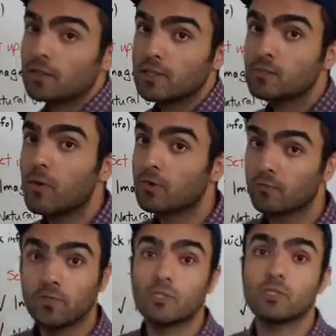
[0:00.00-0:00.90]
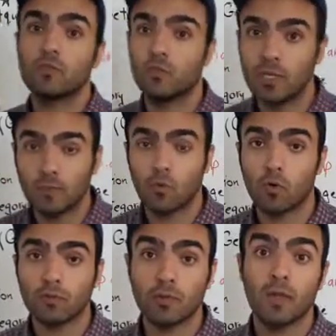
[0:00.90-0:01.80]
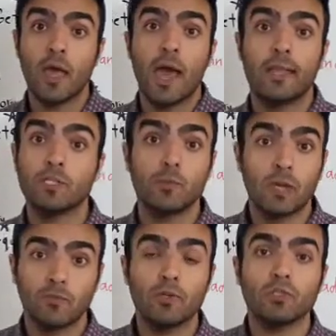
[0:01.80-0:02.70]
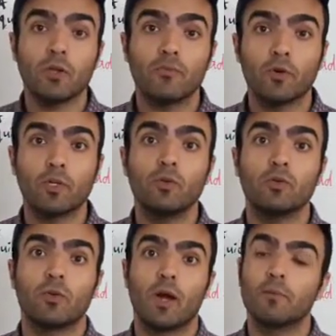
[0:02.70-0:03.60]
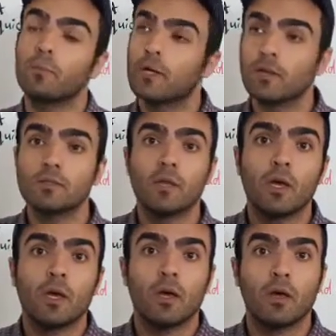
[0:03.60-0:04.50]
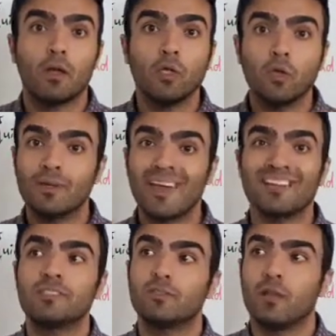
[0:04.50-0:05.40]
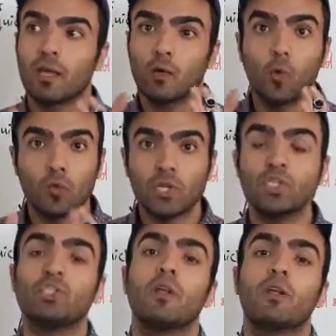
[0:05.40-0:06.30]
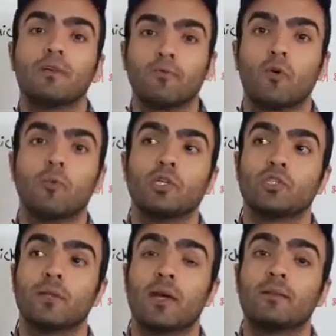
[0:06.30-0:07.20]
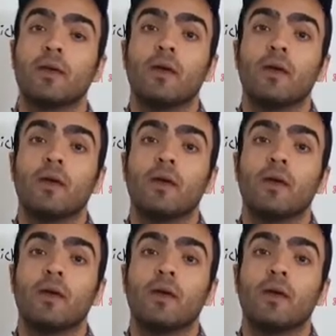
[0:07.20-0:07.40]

this part, which is really important, and it's beneficial for you, right? Because you get like original information, and